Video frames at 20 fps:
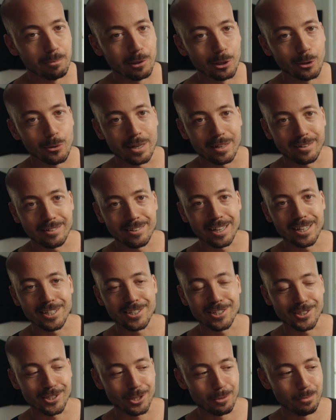blue
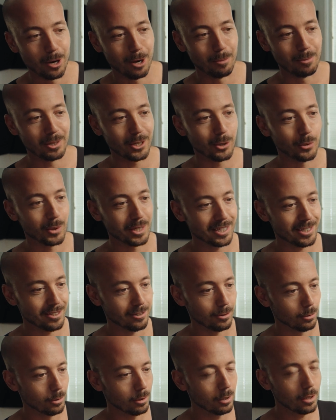annotations are probably going
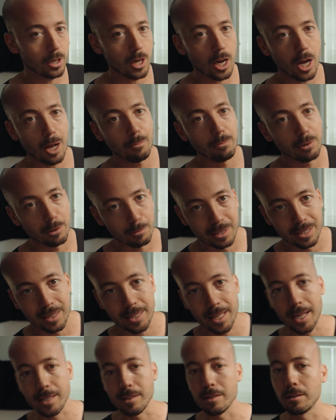to complement
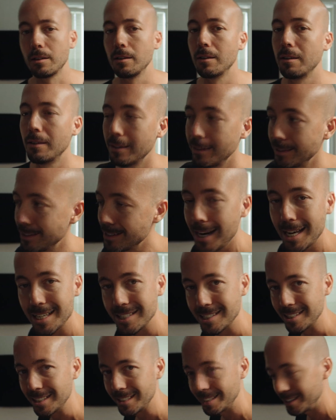that
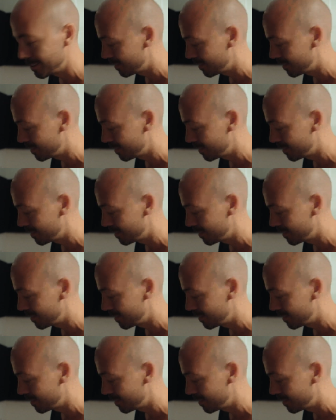nicely.